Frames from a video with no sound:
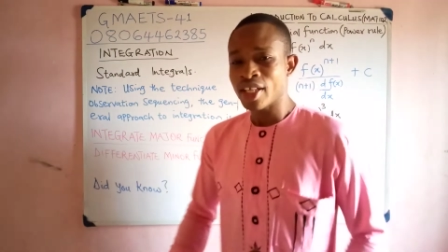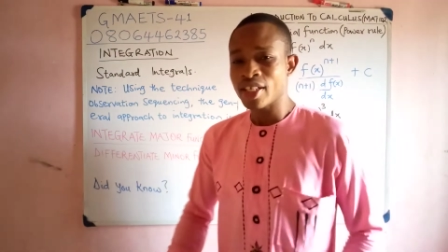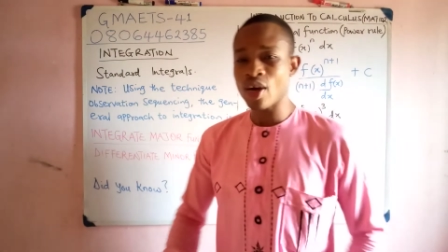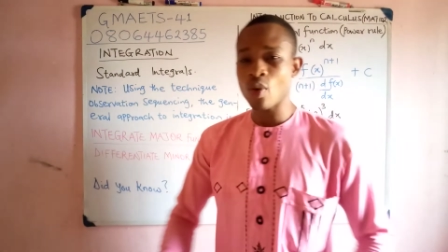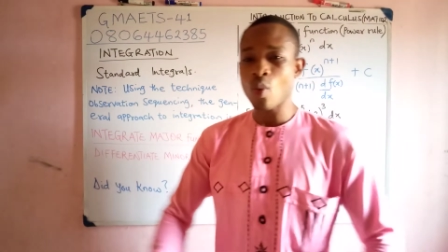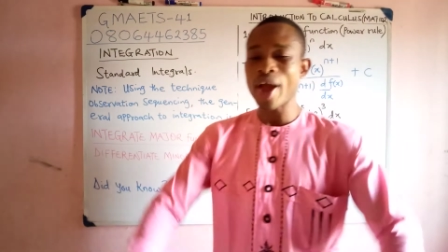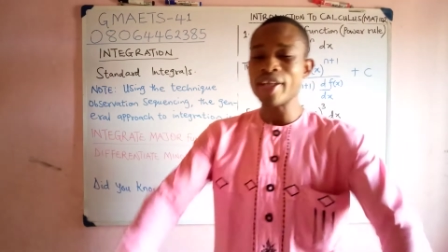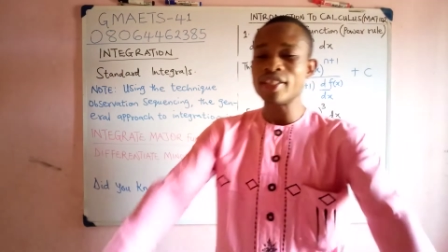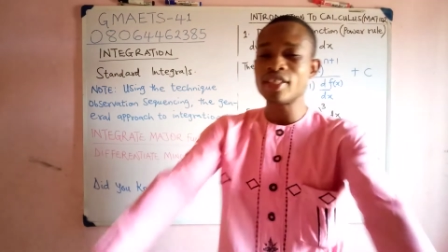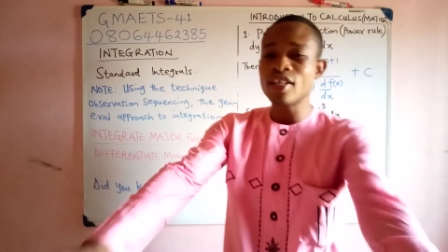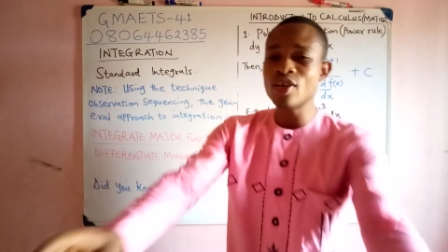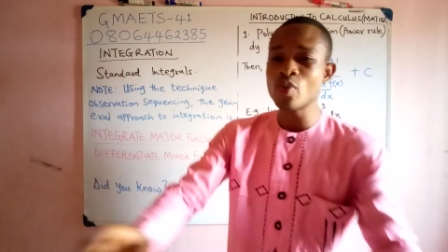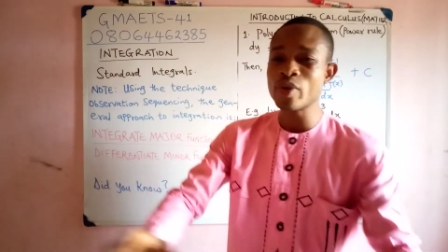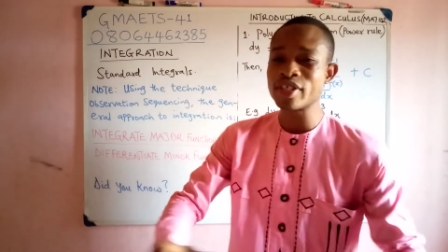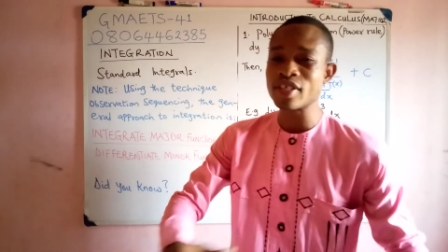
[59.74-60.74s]
That while
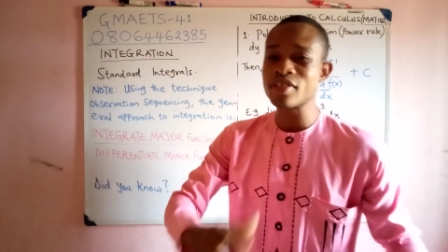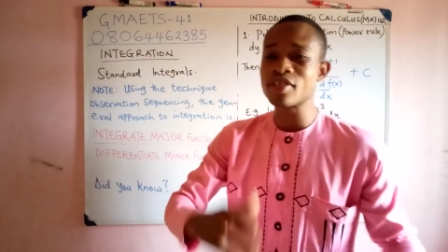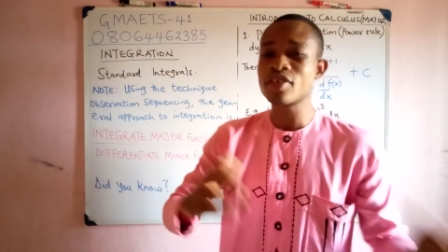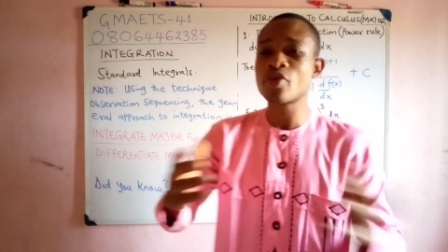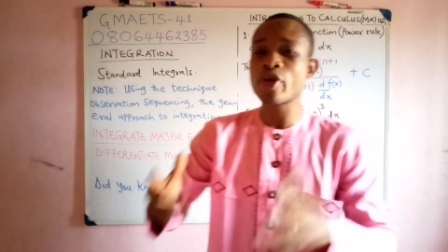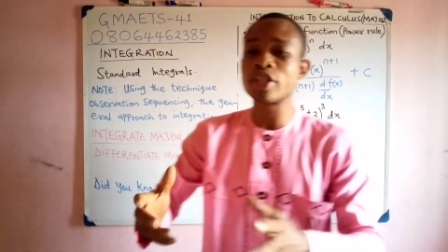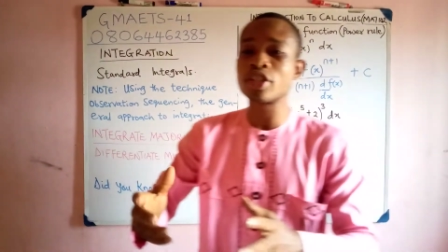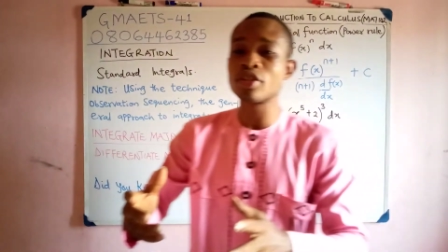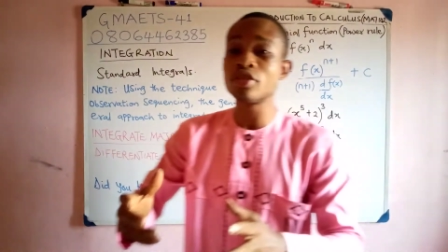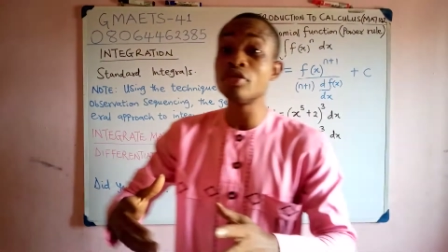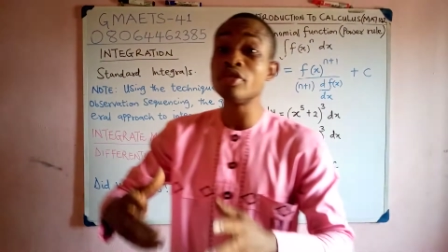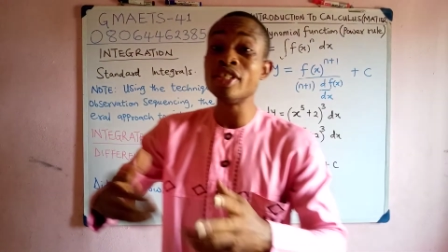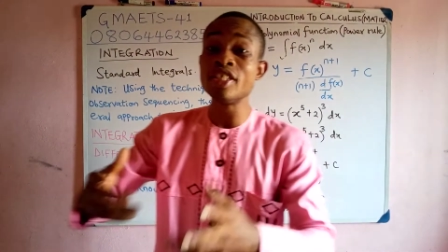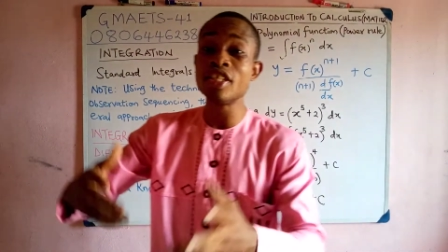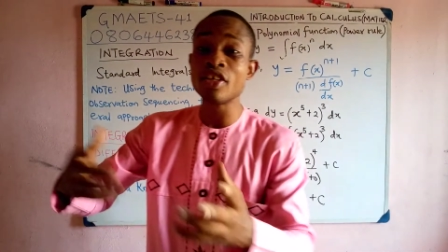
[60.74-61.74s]
dealing with integration,
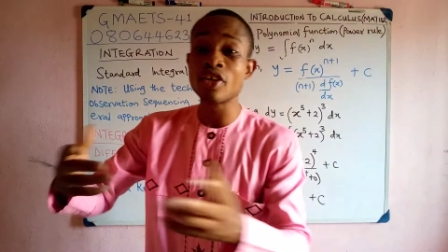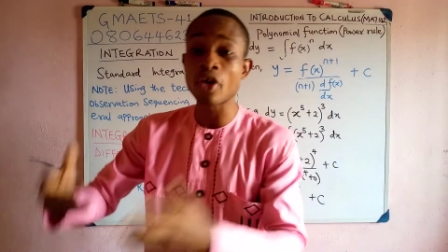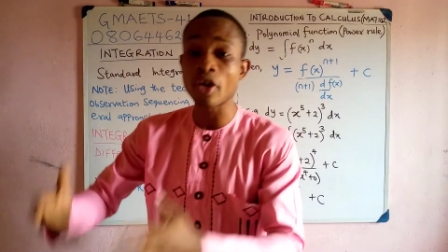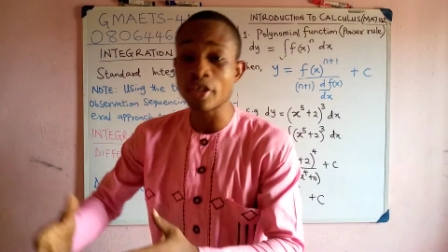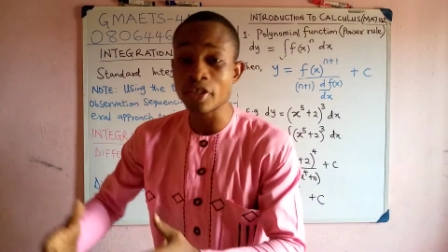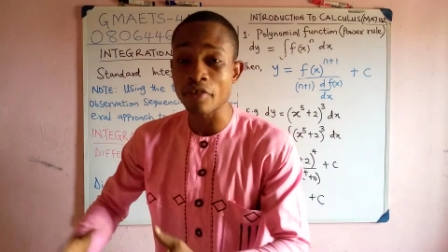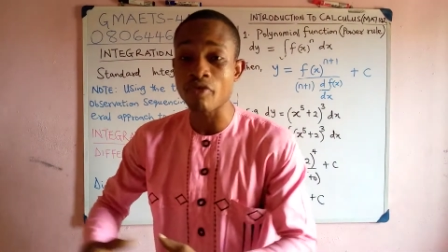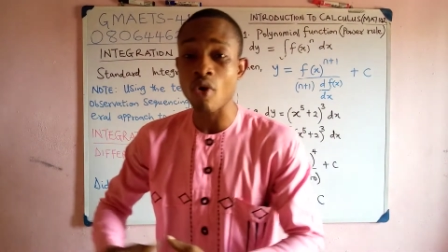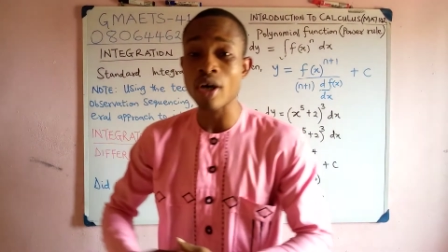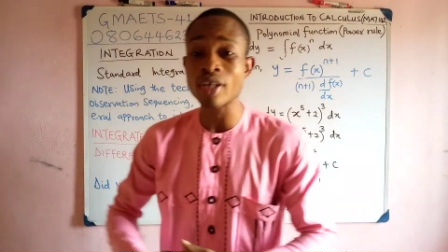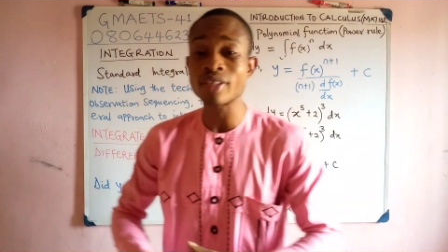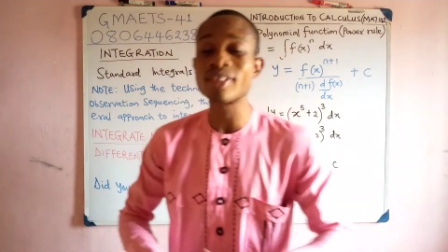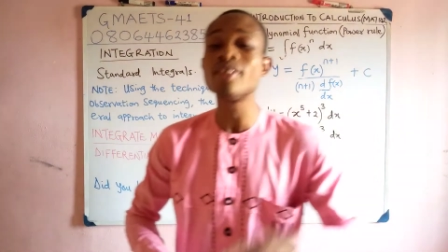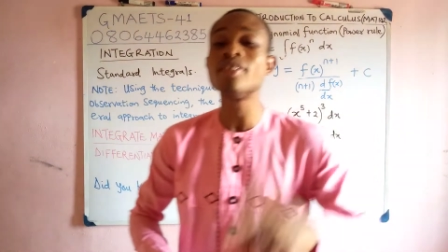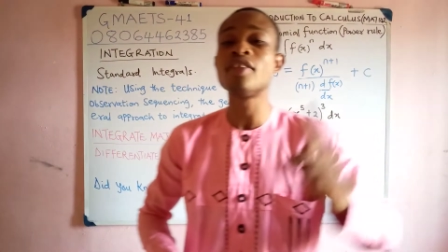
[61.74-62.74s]
you need the knowledge of
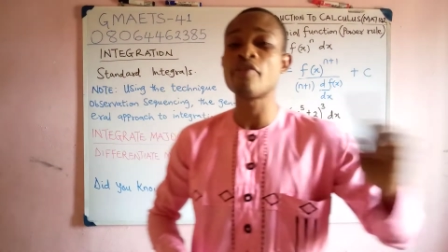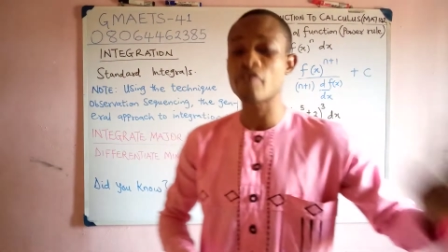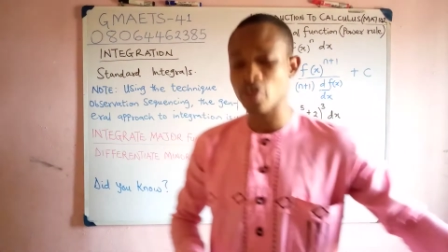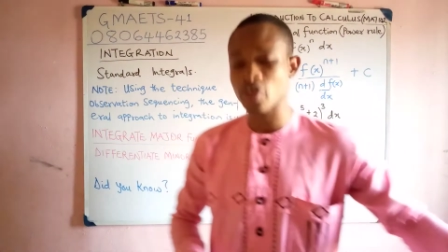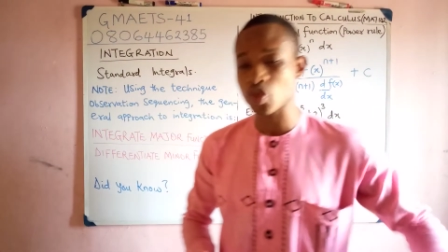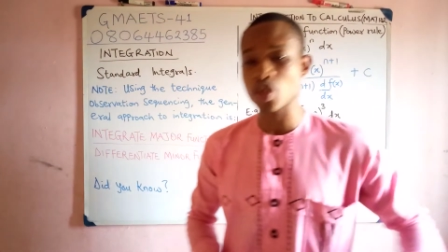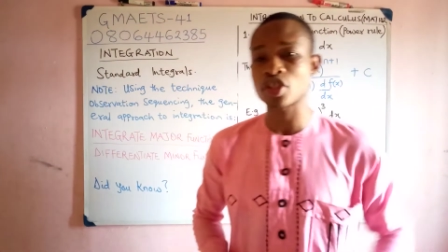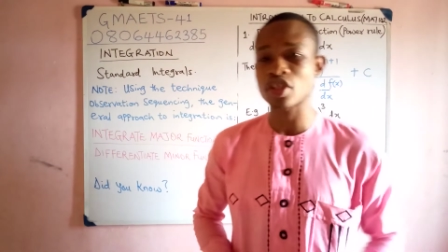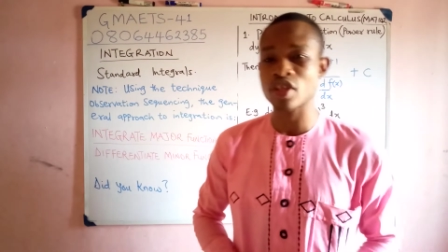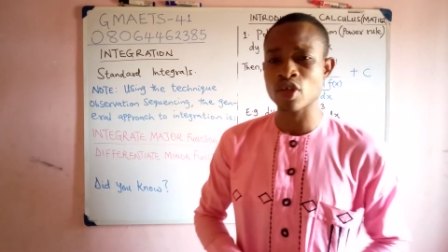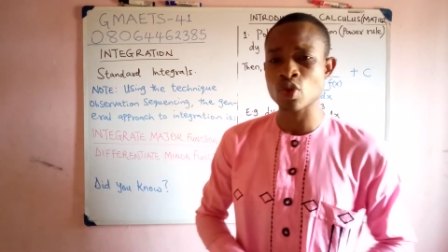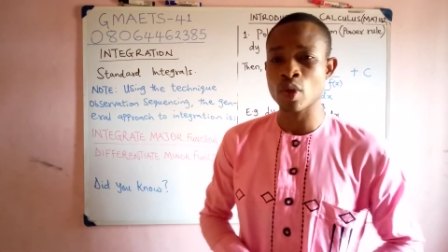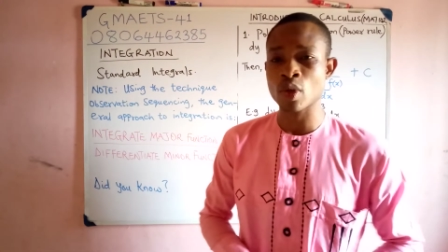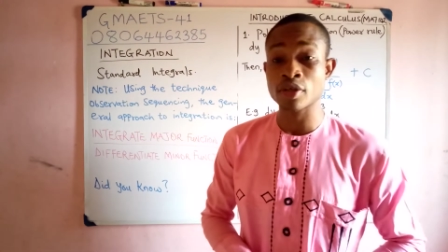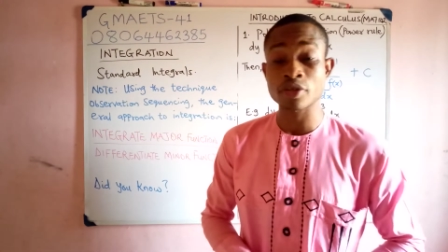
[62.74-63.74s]
what? Differentiation
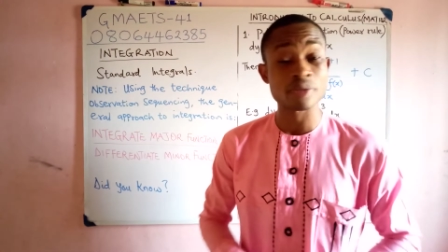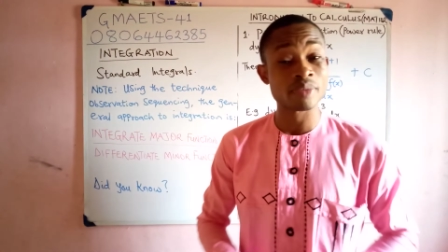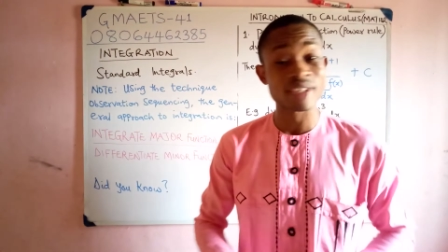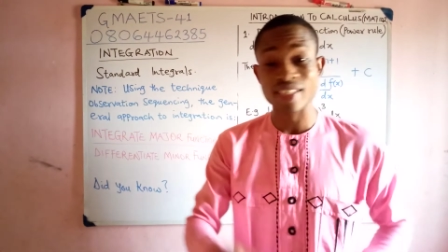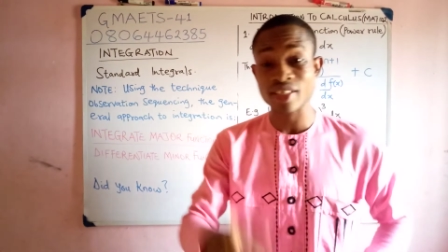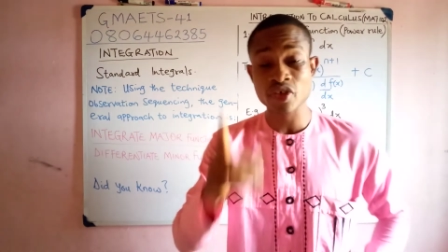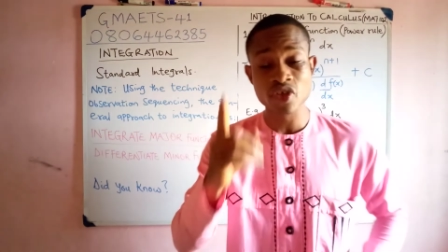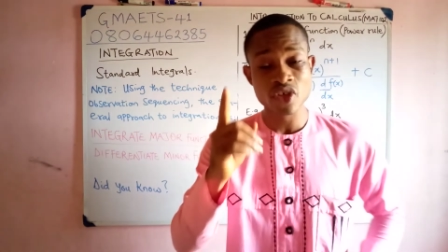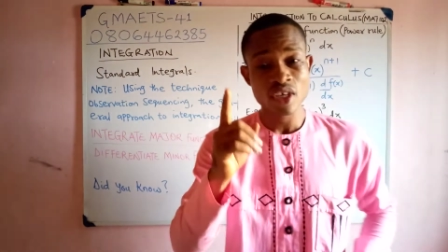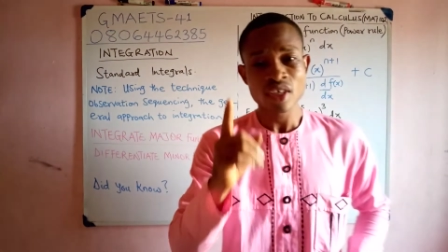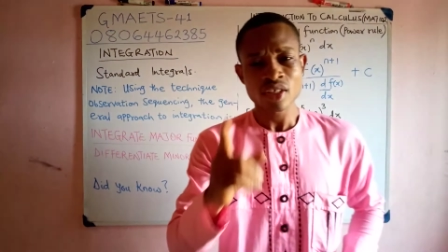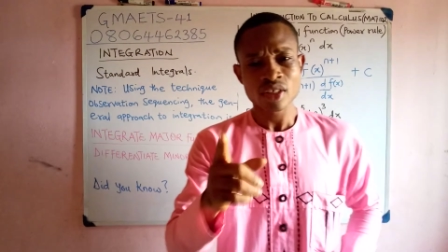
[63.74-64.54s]
as well because